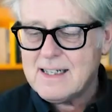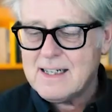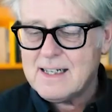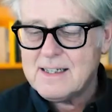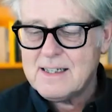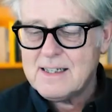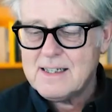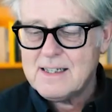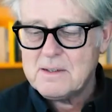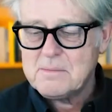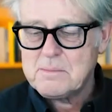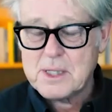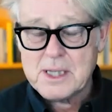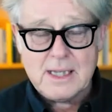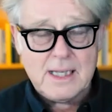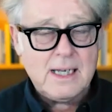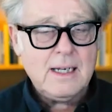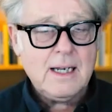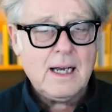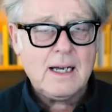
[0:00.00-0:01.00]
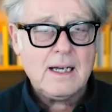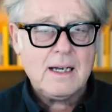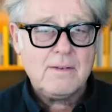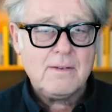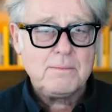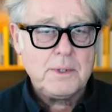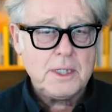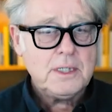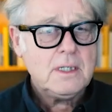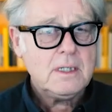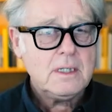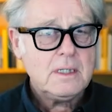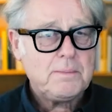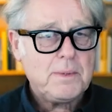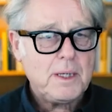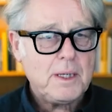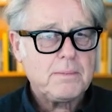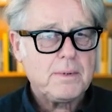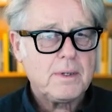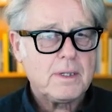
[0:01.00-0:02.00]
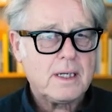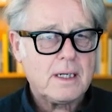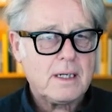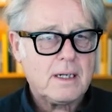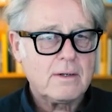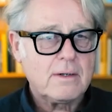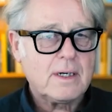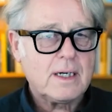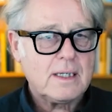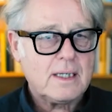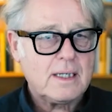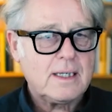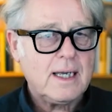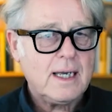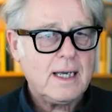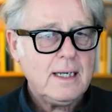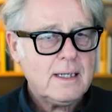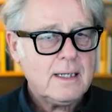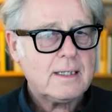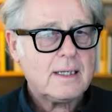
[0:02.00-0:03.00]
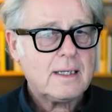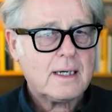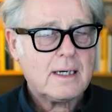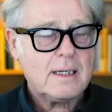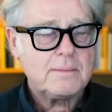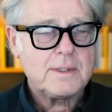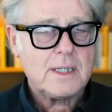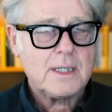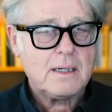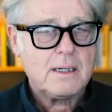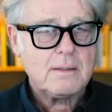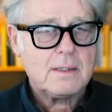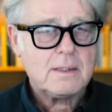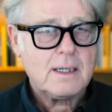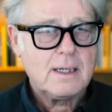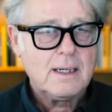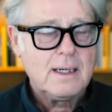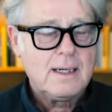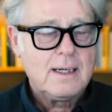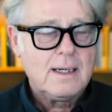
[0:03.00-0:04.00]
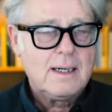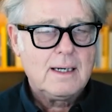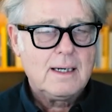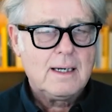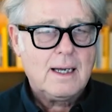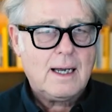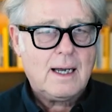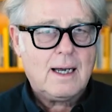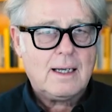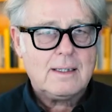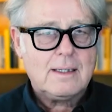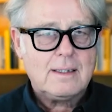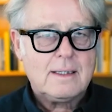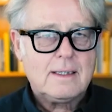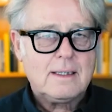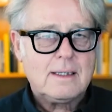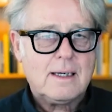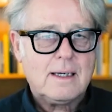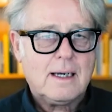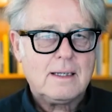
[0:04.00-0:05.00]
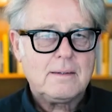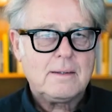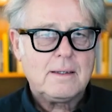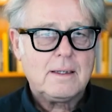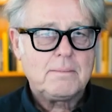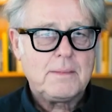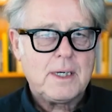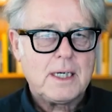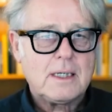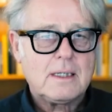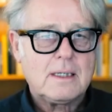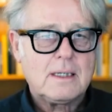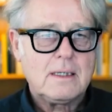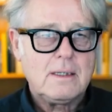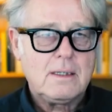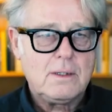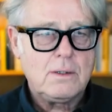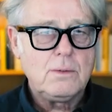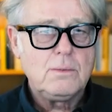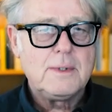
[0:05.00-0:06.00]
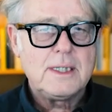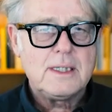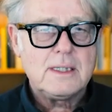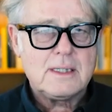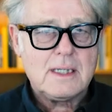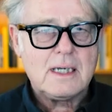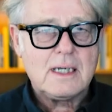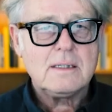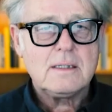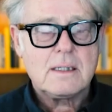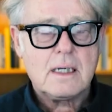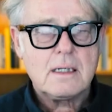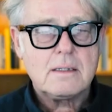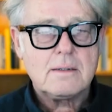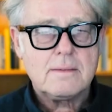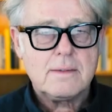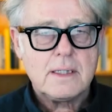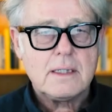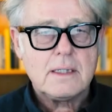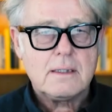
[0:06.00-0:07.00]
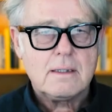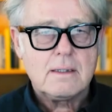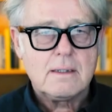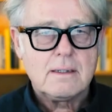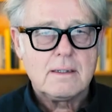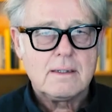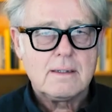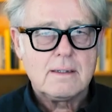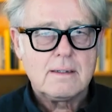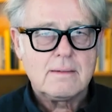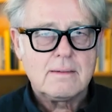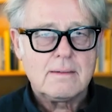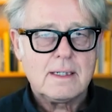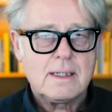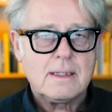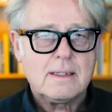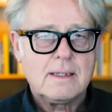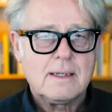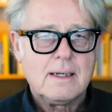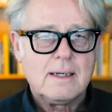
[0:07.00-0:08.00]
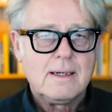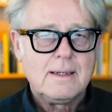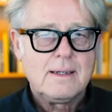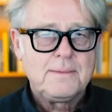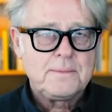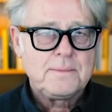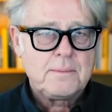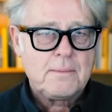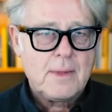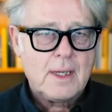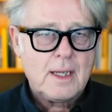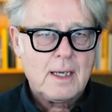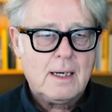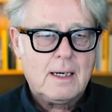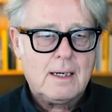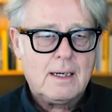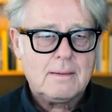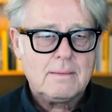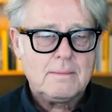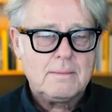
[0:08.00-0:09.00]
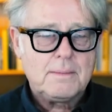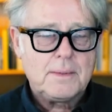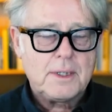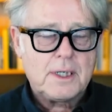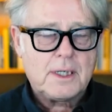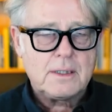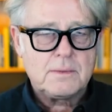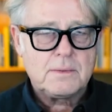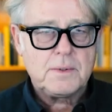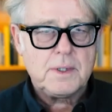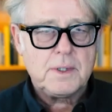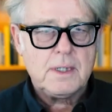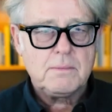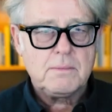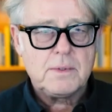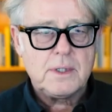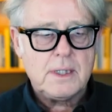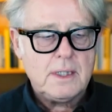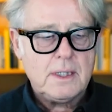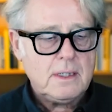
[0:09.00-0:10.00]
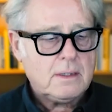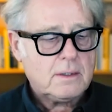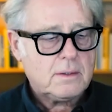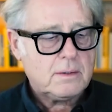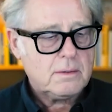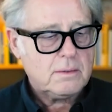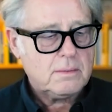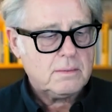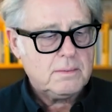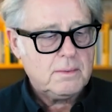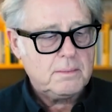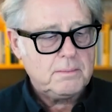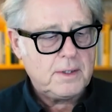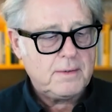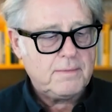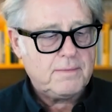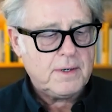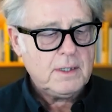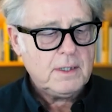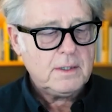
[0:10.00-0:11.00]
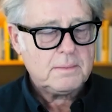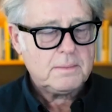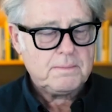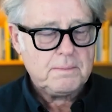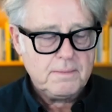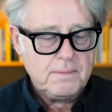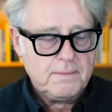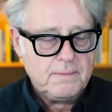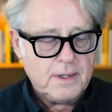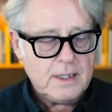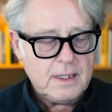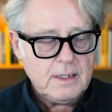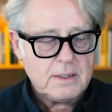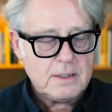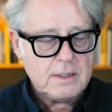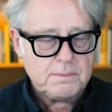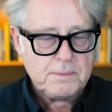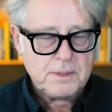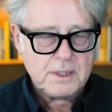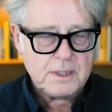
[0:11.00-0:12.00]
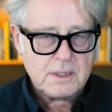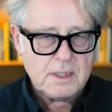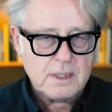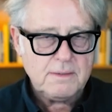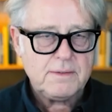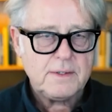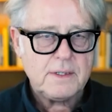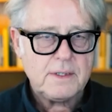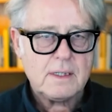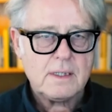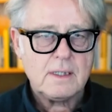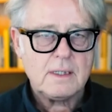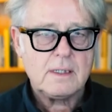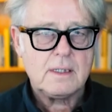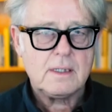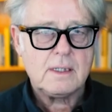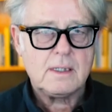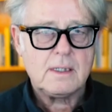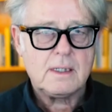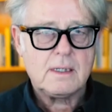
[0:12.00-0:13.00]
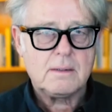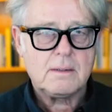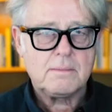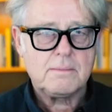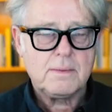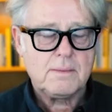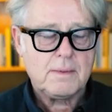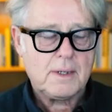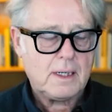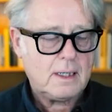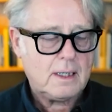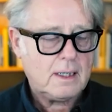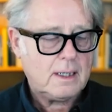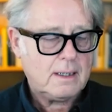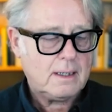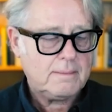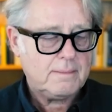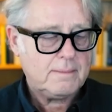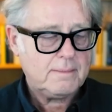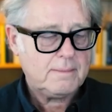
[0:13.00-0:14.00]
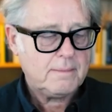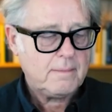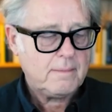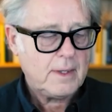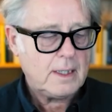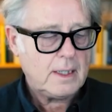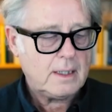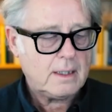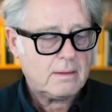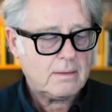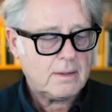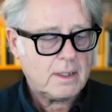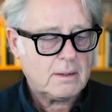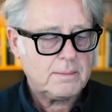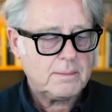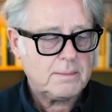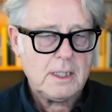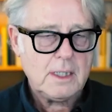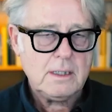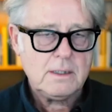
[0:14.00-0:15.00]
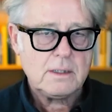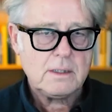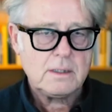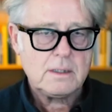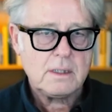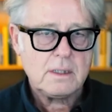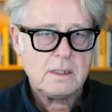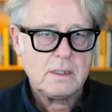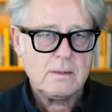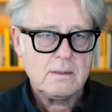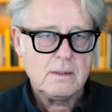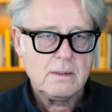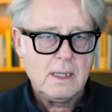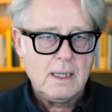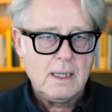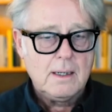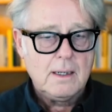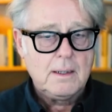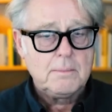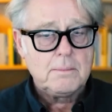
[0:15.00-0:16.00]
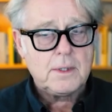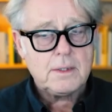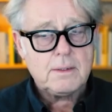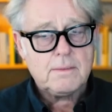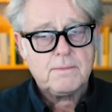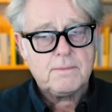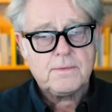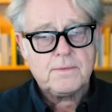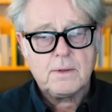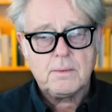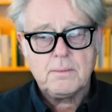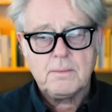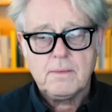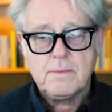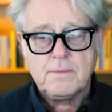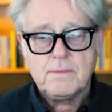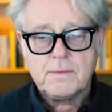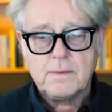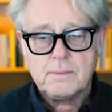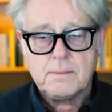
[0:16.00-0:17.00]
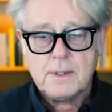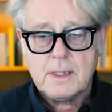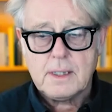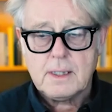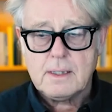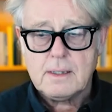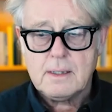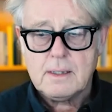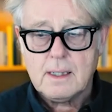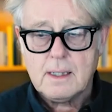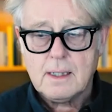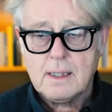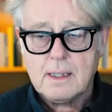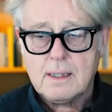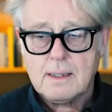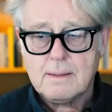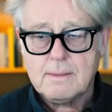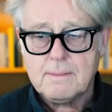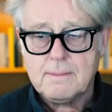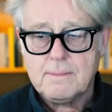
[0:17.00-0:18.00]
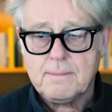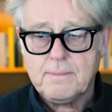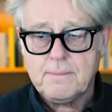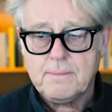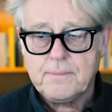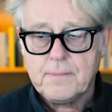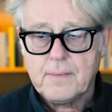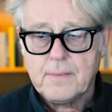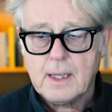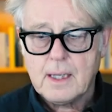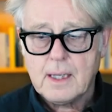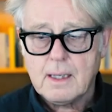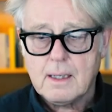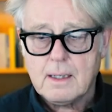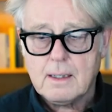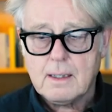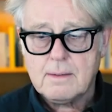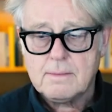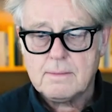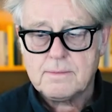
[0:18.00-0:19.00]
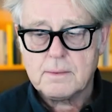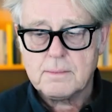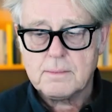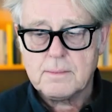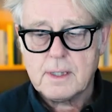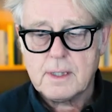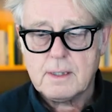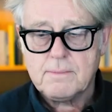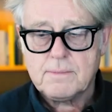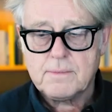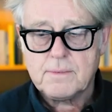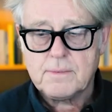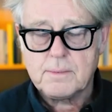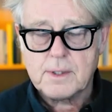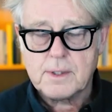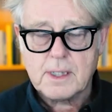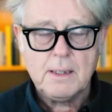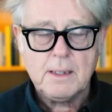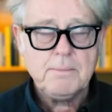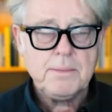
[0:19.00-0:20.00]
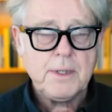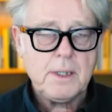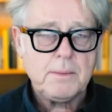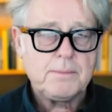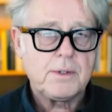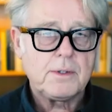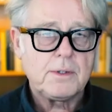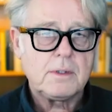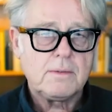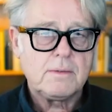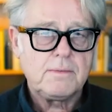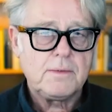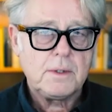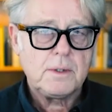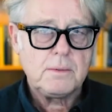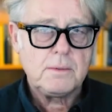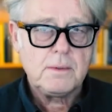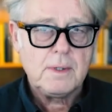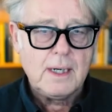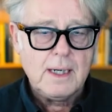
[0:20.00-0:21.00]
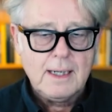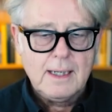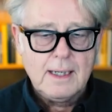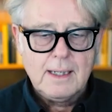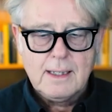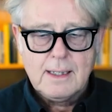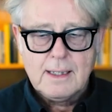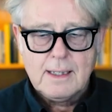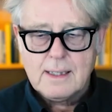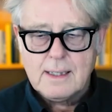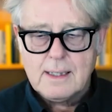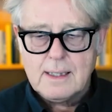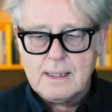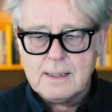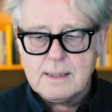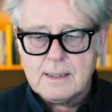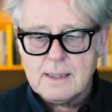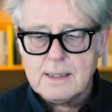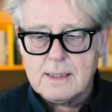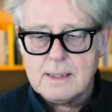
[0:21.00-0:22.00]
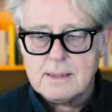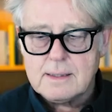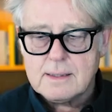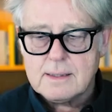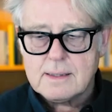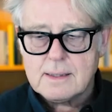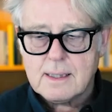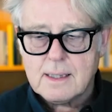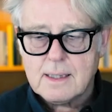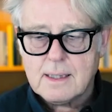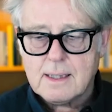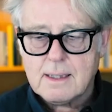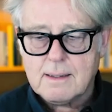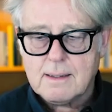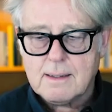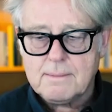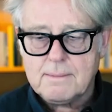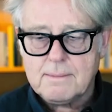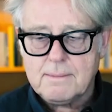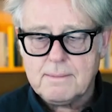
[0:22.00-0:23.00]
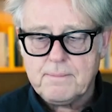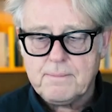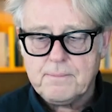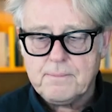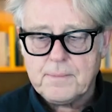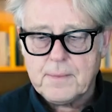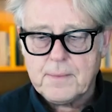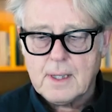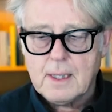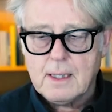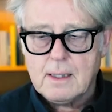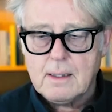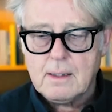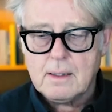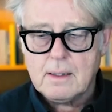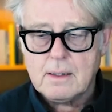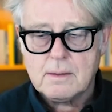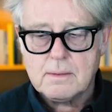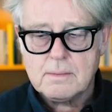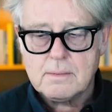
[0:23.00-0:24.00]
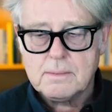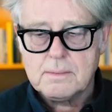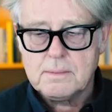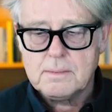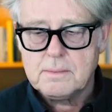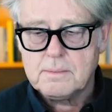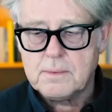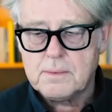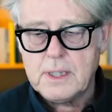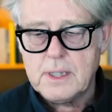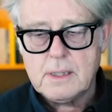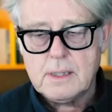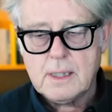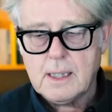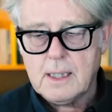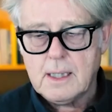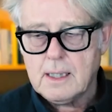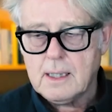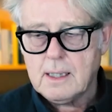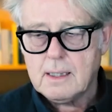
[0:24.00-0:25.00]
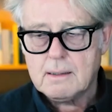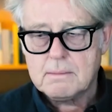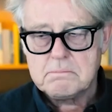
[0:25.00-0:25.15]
and but then i have business people that look at the data that comes out yep. and and make human sense out of it mm. right um, because we we need to be very very specific in in our um, in our recommendations you know but from from a um, uh, from a from a company point of view it is um, you know we take